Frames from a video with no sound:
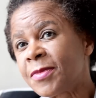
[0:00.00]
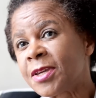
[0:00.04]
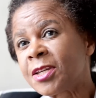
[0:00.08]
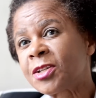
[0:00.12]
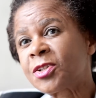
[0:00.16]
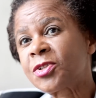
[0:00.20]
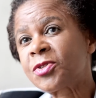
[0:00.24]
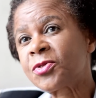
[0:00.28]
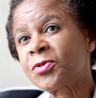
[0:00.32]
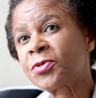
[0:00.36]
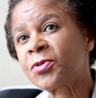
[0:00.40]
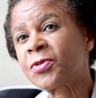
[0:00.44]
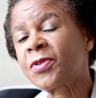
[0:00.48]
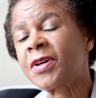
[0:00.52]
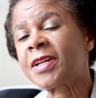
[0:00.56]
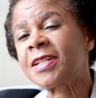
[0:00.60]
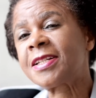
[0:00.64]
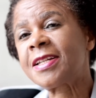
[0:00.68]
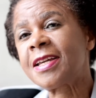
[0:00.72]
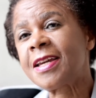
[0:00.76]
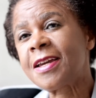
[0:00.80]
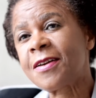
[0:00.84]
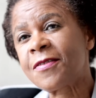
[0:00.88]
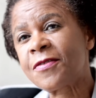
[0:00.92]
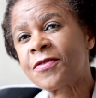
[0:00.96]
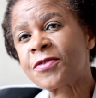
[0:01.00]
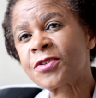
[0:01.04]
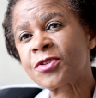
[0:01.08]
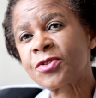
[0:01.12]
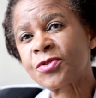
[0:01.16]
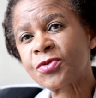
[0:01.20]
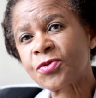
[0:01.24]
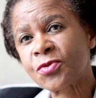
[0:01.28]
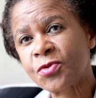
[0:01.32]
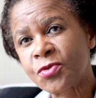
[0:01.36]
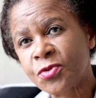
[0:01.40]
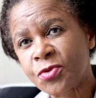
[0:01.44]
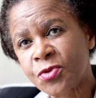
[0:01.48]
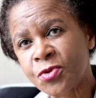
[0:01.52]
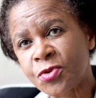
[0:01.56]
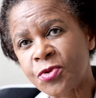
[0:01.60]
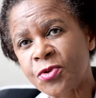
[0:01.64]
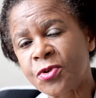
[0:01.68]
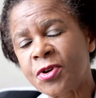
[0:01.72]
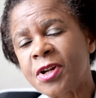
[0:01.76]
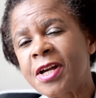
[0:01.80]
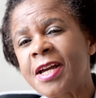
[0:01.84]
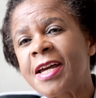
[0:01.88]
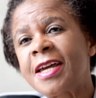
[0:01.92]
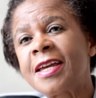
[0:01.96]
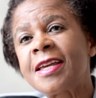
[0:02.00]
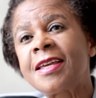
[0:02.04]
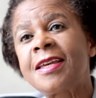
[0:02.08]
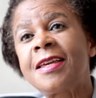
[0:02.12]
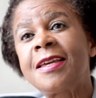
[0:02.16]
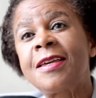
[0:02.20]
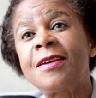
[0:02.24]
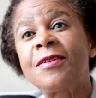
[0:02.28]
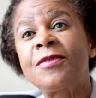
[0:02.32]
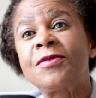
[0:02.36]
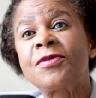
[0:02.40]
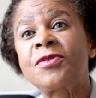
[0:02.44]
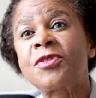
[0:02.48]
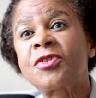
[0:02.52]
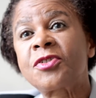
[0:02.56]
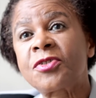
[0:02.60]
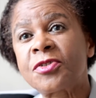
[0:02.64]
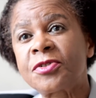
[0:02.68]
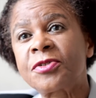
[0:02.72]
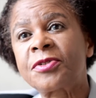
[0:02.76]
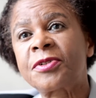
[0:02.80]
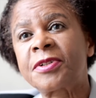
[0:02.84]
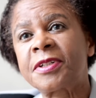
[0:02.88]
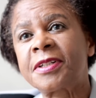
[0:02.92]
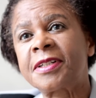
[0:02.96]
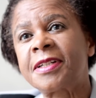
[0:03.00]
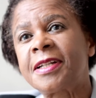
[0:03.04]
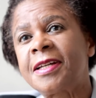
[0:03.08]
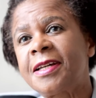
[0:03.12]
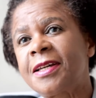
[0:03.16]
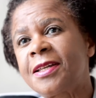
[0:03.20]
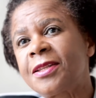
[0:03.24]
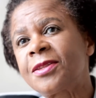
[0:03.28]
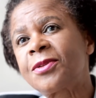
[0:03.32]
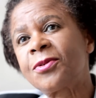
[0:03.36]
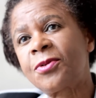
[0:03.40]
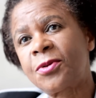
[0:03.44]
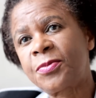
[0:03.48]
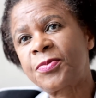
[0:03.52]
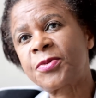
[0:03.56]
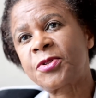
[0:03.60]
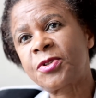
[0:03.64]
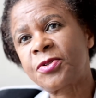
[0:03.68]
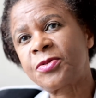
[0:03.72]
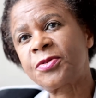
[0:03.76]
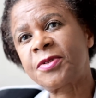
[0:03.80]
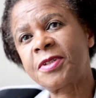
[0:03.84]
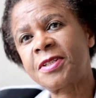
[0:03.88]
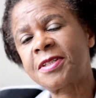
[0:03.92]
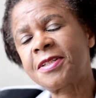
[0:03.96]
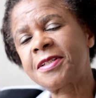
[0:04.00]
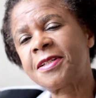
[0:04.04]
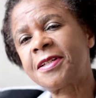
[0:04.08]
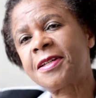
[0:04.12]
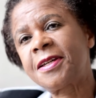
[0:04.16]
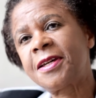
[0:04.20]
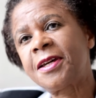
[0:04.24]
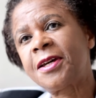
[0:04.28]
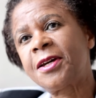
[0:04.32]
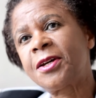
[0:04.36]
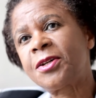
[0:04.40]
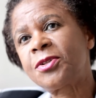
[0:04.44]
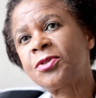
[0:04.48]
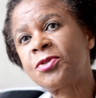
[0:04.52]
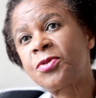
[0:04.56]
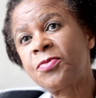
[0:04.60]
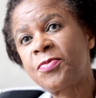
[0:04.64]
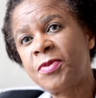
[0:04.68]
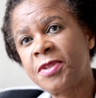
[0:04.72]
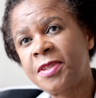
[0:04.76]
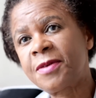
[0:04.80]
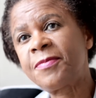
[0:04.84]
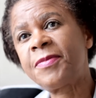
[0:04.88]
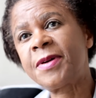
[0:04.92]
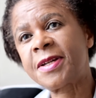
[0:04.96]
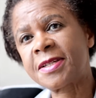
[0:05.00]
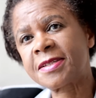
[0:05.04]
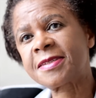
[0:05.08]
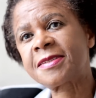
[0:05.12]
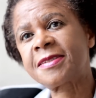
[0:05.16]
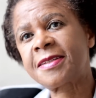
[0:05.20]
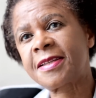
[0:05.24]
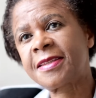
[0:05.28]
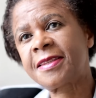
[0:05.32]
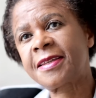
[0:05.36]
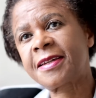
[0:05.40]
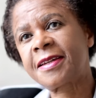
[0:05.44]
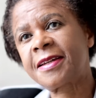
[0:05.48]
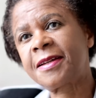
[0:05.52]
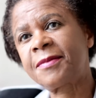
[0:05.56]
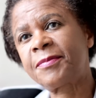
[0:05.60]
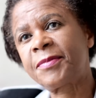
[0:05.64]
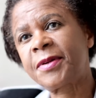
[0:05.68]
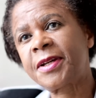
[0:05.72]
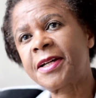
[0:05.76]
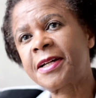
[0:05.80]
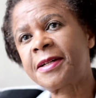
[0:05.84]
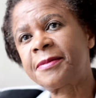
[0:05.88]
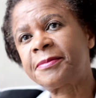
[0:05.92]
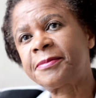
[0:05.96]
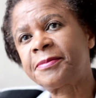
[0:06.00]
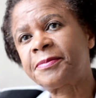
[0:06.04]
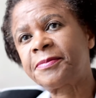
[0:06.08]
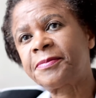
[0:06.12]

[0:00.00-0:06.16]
make sure that every school gives children the opportunity to be the best that they can become.